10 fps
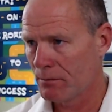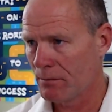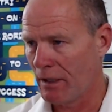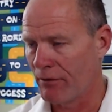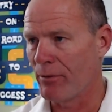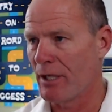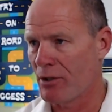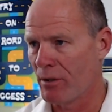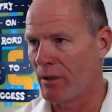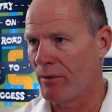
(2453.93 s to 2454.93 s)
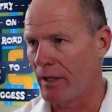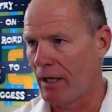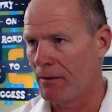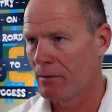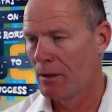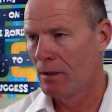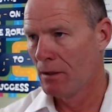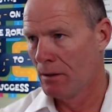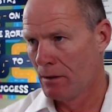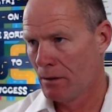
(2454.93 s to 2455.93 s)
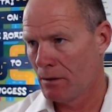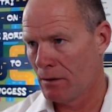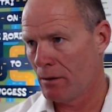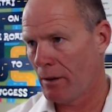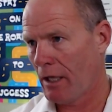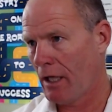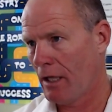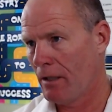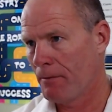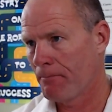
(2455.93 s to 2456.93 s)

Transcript: information about that. Okay.